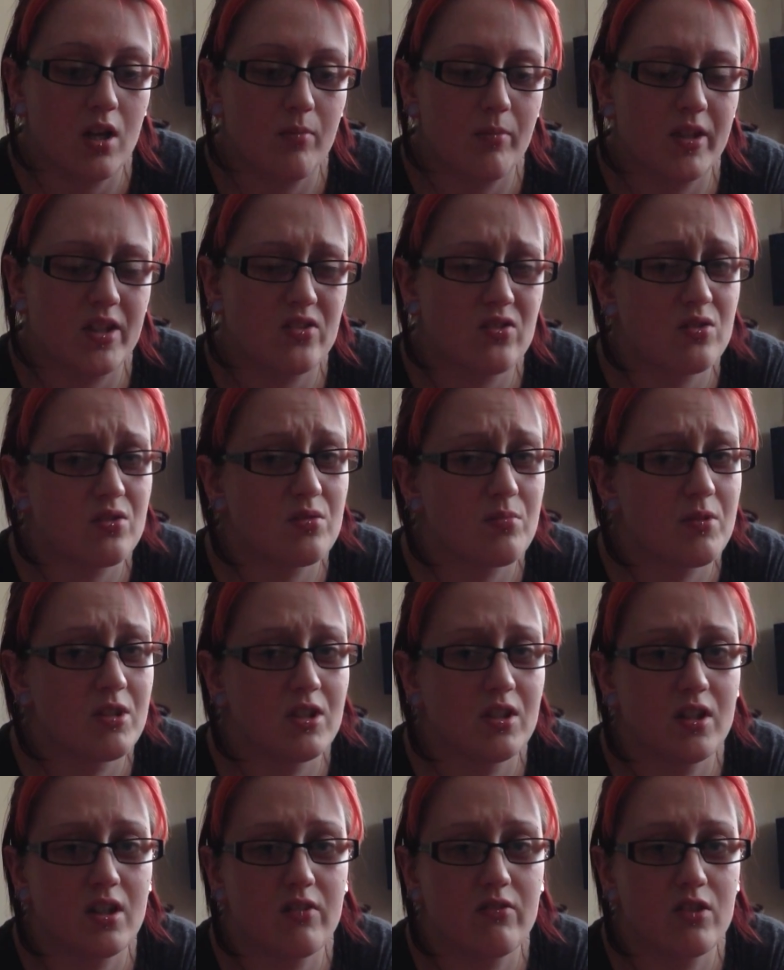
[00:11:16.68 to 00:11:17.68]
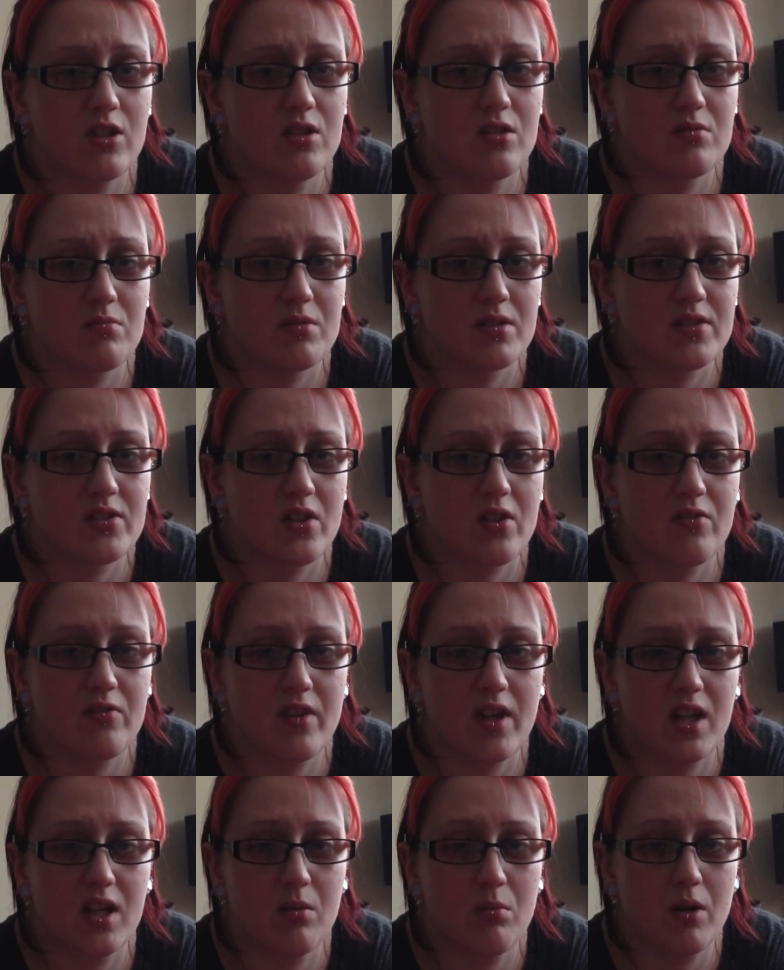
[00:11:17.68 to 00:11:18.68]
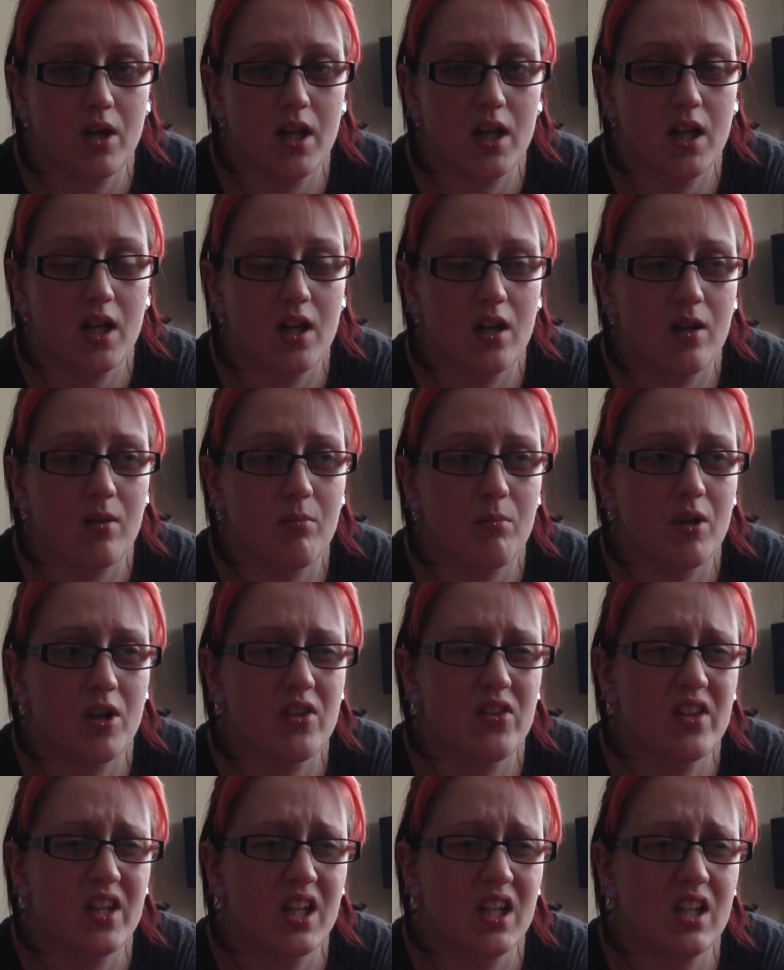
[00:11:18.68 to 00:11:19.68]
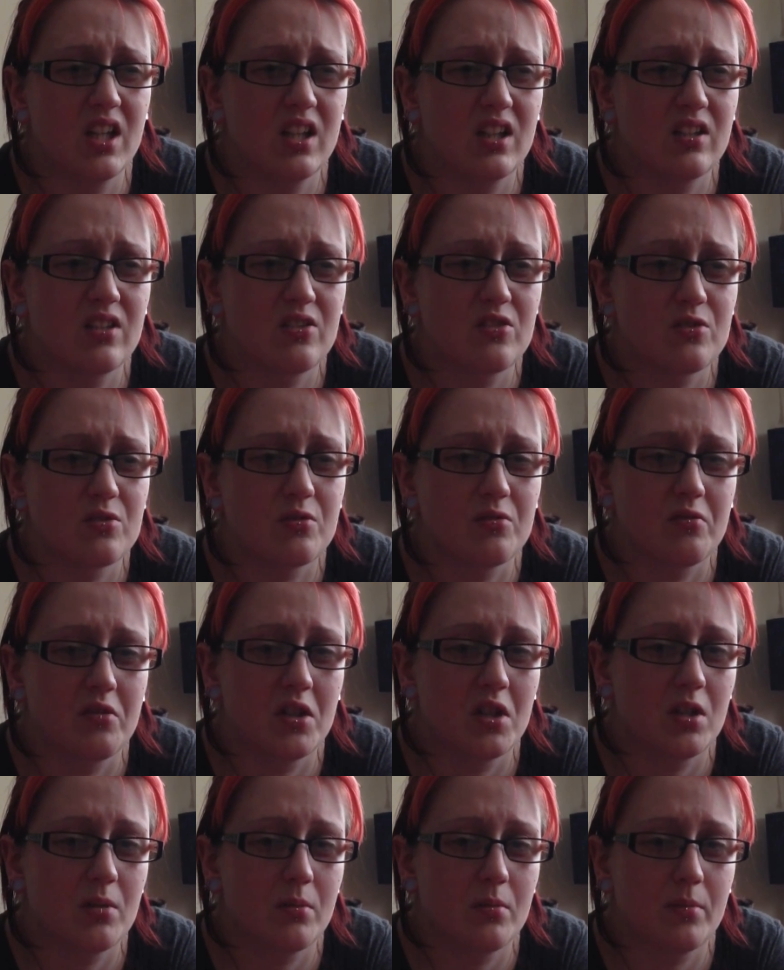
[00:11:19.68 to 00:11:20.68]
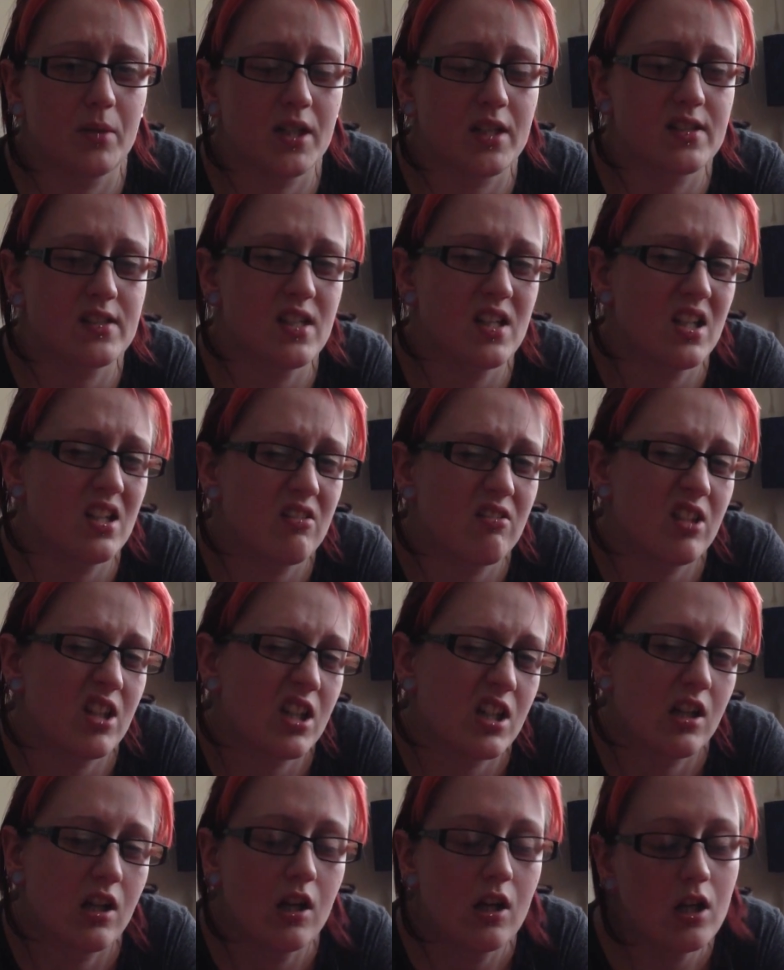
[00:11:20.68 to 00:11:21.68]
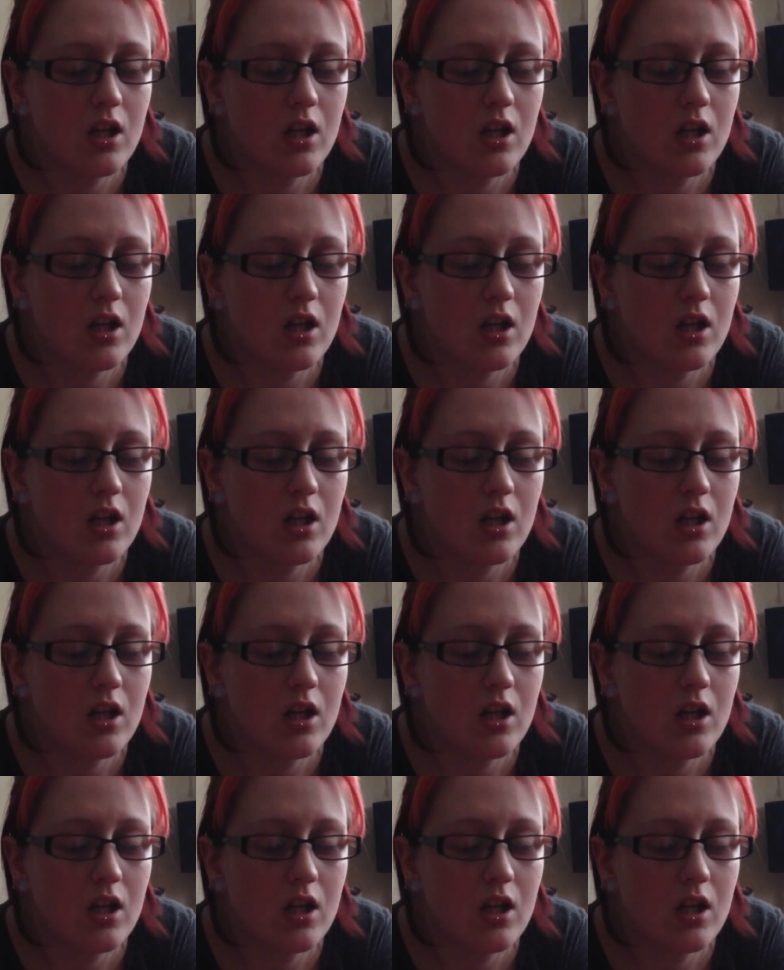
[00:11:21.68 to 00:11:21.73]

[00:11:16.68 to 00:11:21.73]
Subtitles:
That's not something I ever use myself anyway. I think it can sort of harbour bacteria.